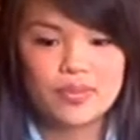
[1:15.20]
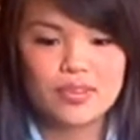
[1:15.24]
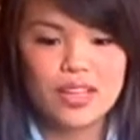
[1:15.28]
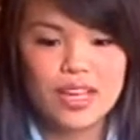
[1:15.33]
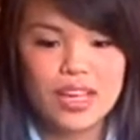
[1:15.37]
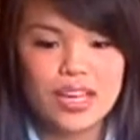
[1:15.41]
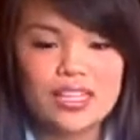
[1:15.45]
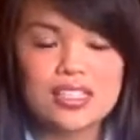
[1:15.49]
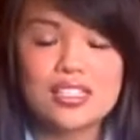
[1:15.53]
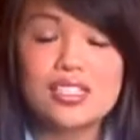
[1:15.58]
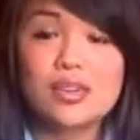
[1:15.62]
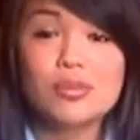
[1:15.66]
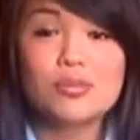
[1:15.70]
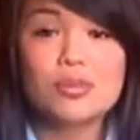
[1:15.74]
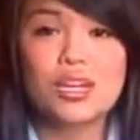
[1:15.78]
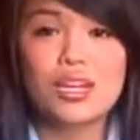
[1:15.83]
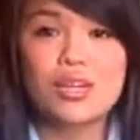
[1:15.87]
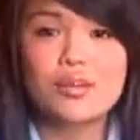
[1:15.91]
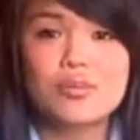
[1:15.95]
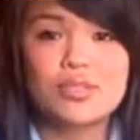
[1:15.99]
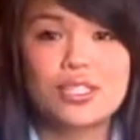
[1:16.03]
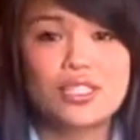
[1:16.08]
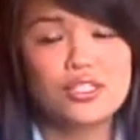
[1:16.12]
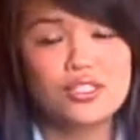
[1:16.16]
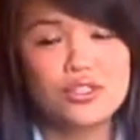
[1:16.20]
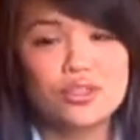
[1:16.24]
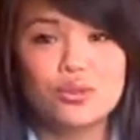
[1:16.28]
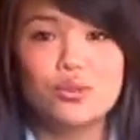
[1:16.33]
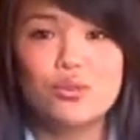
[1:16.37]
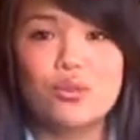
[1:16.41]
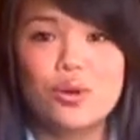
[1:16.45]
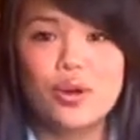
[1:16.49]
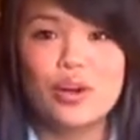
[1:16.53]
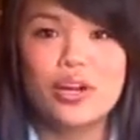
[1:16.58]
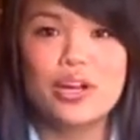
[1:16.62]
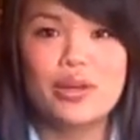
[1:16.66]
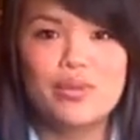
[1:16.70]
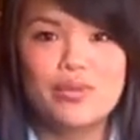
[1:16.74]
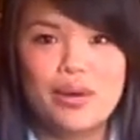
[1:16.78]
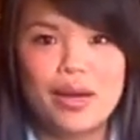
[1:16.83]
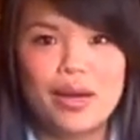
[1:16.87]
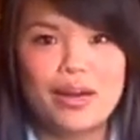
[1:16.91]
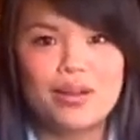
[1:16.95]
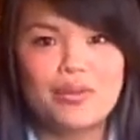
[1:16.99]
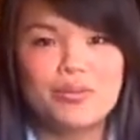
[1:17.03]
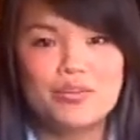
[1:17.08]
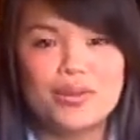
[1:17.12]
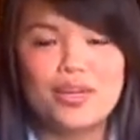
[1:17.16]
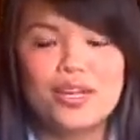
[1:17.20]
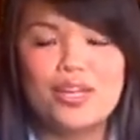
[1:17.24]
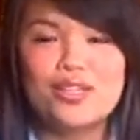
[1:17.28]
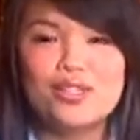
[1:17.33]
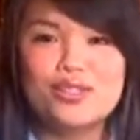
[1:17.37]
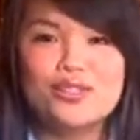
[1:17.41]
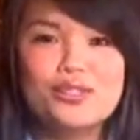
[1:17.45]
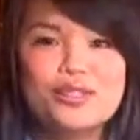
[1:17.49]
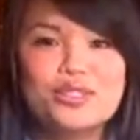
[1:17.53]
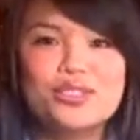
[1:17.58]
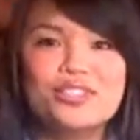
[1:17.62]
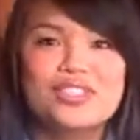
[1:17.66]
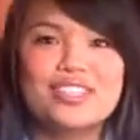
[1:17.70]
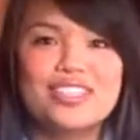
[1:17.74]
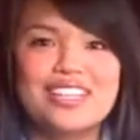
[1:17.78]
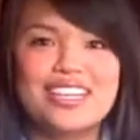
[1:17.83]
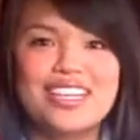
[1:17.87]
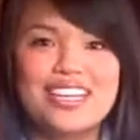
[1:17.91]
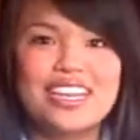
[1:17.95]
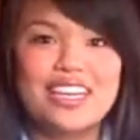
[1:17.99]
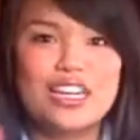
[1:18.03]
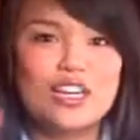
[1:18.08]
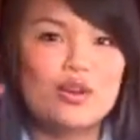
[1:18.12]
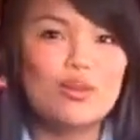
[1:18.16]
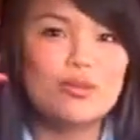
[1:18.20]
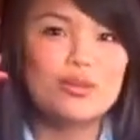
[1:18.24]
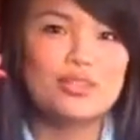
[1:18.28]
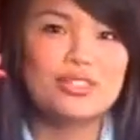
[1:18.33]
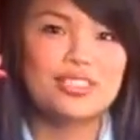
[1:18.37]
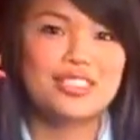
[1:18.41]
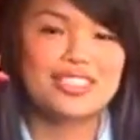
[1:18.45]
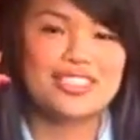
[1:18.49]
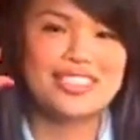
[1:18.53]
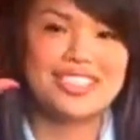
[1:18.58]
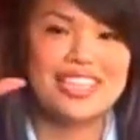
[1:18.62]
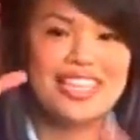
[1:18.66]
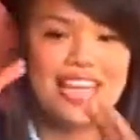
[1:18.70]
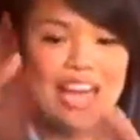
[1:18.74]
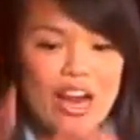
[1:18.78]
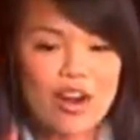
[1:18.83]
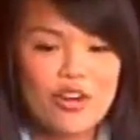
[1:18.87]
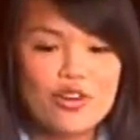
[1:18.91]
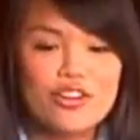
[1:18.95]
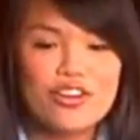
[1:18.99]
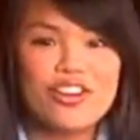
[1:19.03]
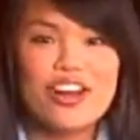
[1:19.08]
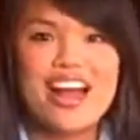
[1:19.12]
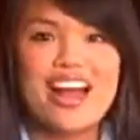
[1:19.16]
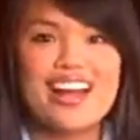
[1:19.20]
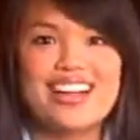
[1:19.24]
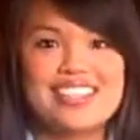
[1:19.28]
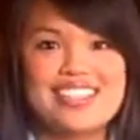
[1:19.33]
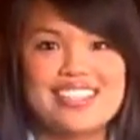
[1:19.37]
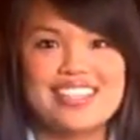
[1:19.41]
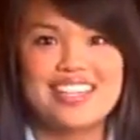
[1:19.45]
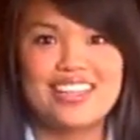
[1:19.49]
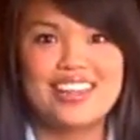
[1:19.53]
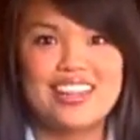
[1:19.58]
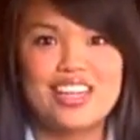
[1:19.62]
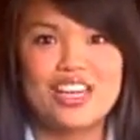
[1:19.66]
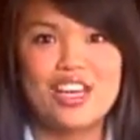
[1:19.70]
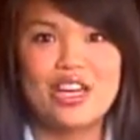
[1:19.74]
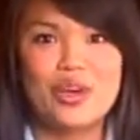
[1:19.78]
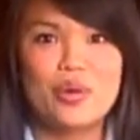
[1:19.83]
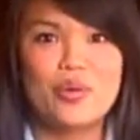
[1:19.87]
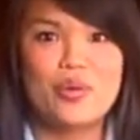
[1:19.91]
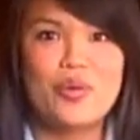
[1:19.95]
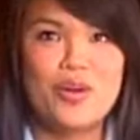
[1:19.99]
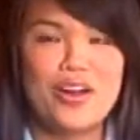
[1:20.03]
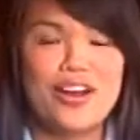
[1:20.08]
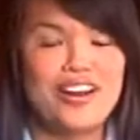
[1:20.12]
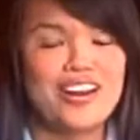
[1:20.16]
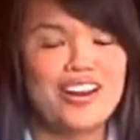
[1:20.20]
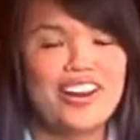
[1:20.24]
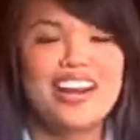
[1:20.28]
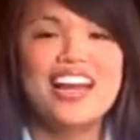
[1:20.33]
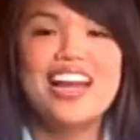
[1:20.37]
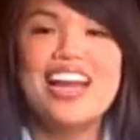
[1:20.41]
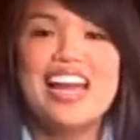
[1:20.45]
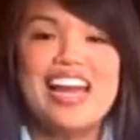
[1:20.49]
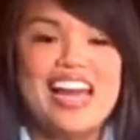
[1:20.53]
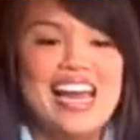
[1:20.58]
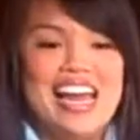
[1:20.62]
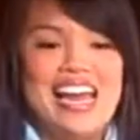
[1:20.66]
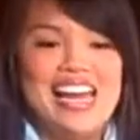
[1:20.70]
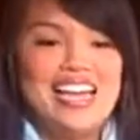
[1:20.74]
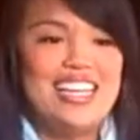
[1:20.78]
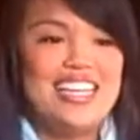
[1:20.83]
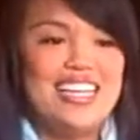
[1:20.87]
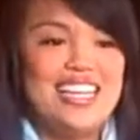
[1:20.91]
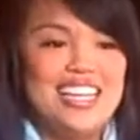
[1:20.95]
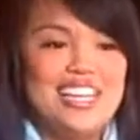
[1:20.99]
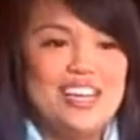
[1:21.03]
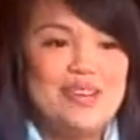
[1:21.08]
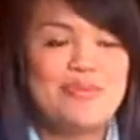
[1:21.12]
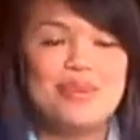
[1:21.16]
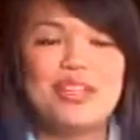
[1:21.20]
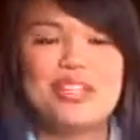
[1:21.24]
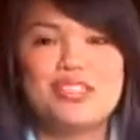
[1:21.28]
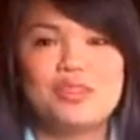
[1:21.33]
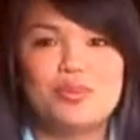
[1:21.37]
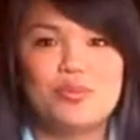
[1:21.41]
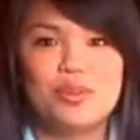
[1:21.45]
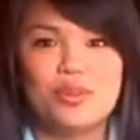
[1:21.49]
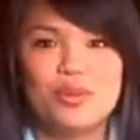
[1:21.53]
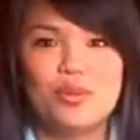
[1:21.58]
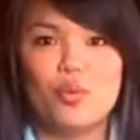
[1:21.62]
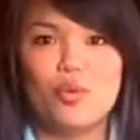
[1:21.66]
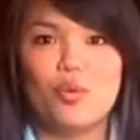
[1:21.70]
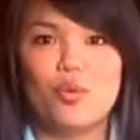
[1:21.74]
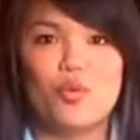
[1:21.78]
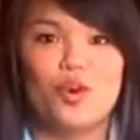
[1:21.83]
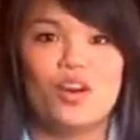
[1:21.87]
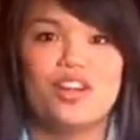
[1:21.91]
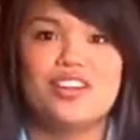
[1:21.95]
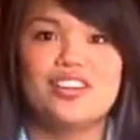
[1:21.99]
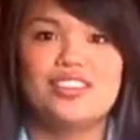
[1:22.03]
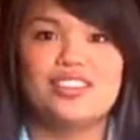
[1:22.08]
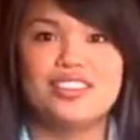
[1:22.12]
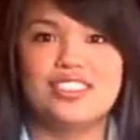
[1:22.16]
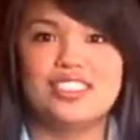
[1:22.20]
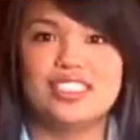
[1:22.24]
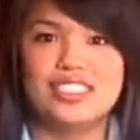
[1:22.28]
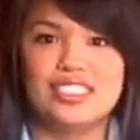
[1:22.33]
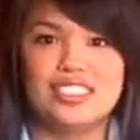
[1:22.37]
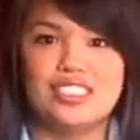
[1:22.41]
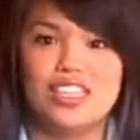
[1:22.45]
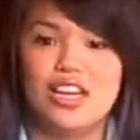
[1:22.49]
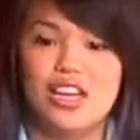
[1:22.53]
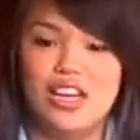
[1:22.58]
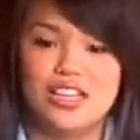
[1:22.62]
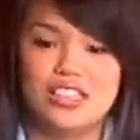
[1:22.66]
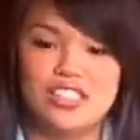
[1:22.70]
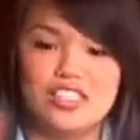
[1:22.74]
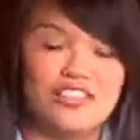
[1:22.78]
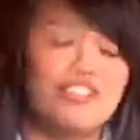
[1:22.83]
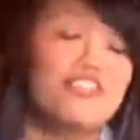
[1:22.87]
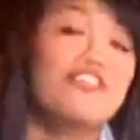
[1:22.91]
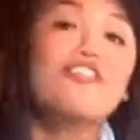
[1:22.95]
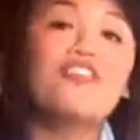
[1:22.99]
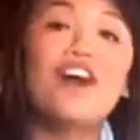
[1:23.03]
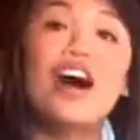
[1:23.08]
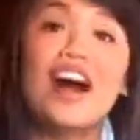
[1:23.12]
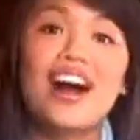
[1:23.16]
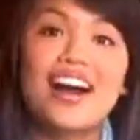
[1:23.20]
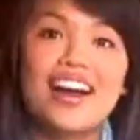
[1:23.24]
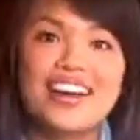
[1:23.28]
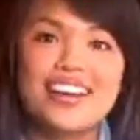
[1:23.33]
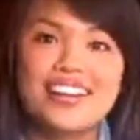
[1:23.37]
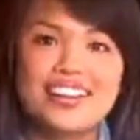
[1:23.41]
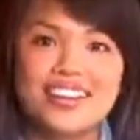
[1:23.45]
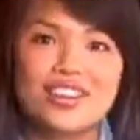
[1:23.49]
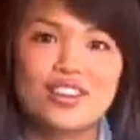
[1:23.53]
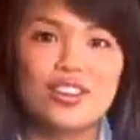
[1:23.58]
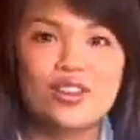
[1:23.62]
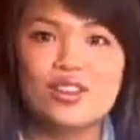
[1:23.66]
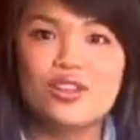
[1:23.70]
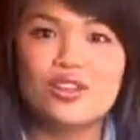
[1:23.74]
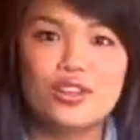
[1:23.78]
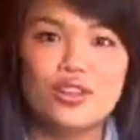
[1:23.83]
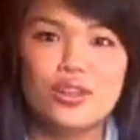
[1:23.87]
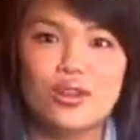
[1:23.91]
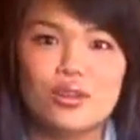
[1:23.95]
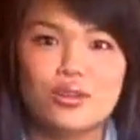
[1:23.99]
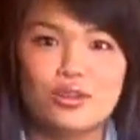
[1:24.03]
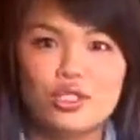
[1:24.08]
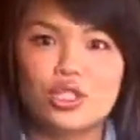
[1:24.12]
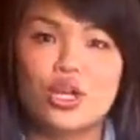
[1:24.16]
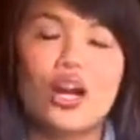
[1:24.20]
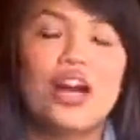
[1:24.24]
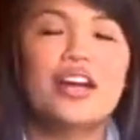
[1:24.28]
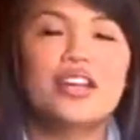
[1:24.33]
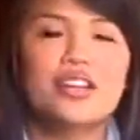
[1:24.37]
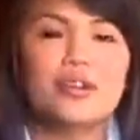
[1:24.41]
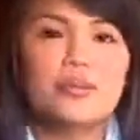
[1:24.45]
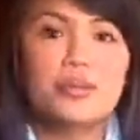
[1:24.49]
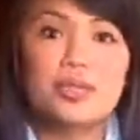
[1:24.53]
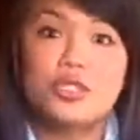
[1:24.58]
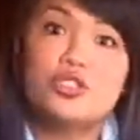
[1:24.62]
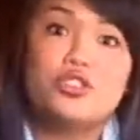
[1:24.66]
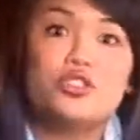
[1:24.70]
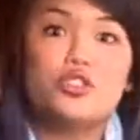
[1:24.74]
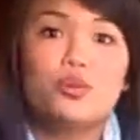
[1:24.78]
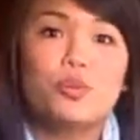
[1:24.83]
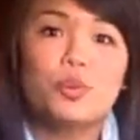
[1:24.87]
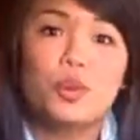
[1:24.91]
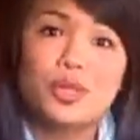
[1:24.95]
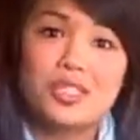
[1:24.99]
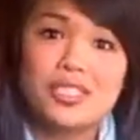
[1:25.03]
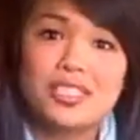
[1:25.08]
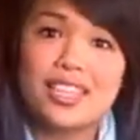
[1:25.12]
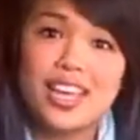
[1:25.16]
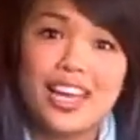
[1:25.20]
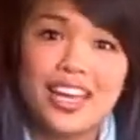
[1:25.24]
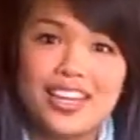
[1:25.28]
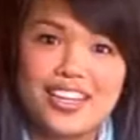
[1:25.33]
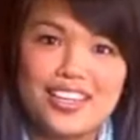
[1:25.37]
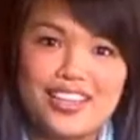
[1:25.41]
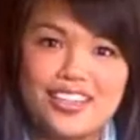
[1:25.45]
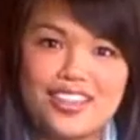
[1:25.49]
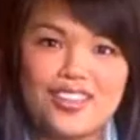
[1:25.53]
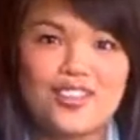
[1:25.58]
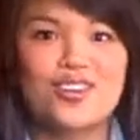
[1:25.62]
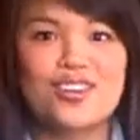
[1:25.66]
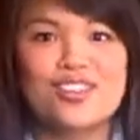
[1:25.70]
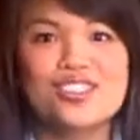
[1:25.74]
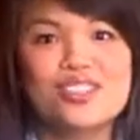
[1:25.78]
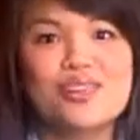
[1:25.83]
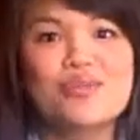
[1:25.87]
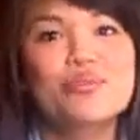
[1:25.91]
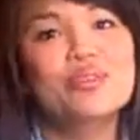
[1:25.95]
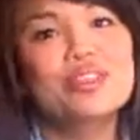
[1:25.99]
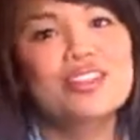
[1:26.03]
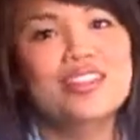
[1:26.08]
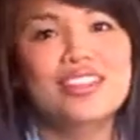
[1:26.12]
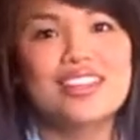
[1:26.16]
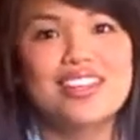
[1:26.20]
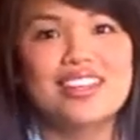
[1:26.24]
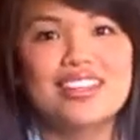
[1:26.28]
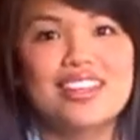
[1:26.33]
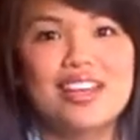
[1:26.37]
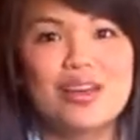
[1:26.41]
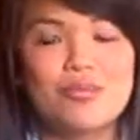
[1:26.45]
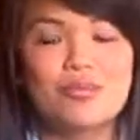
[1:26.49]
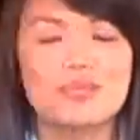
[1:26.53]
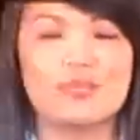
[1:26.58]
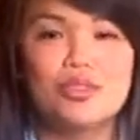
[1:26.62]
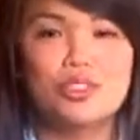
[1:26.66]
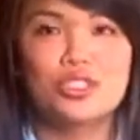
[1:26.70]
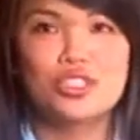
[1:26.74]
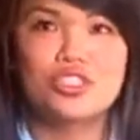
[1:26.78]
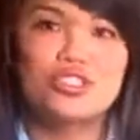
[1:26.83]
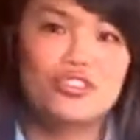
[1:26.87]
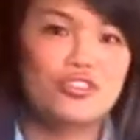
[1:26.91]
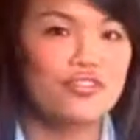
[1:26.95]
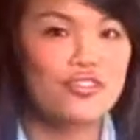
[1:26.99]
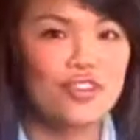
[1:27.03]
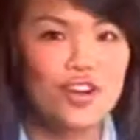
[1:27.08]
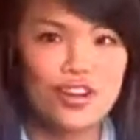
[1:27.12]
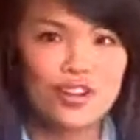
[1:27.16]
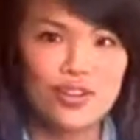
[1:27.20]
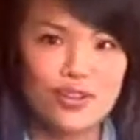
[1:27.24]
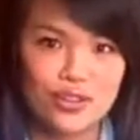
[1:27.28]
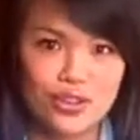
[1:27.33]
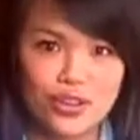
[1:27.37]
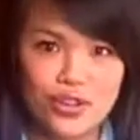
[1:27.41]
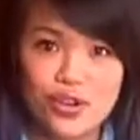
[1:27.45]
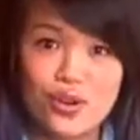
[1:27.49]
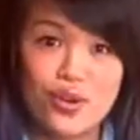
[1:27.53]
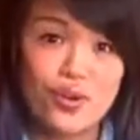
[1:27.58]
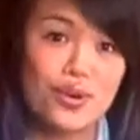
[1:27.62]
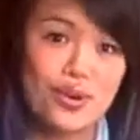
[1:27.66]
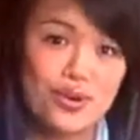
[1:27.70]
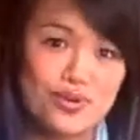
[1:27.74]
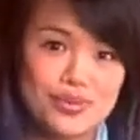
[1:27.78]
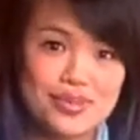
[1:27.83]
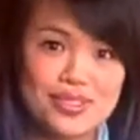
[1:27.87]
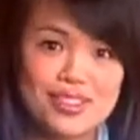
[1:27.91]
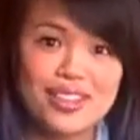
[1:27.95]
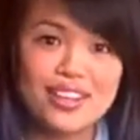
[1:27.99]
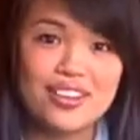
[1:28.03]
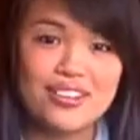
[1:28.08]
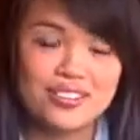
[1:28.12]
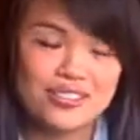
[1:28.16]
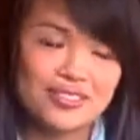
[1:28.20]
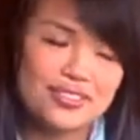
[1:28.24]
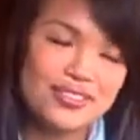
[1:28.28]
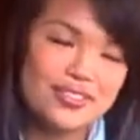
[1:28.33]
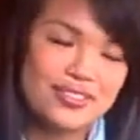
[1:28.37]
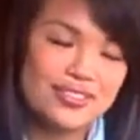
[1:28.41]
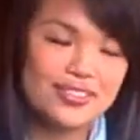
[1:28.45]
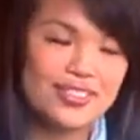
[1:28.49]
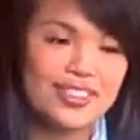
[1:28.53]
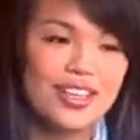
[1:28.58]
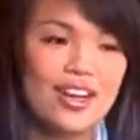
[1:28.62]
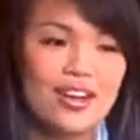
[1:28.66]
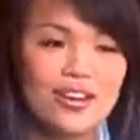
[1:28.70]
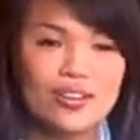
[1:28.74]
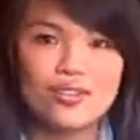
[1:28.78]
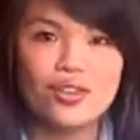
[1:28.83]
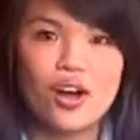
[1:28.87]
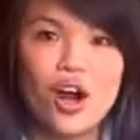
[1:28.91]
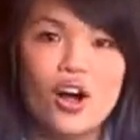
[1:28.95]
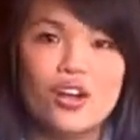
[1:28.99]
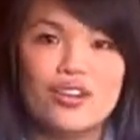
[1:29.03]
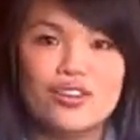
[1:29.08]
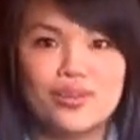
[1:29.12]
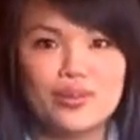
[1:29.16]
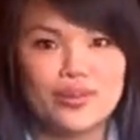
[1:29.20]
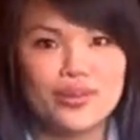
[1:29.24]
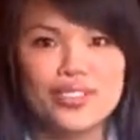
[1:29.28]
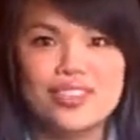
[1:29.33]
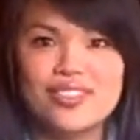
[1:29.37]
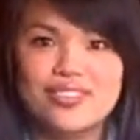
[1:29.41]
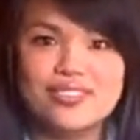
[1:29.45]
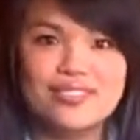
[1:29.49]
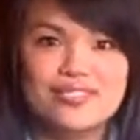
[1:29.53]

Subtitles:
And sometimes I do worry about it, but it almost is a counteracting thing where it makes me want to defy, trying to be super skinny or something like that, just to follow the norms of Hollywood.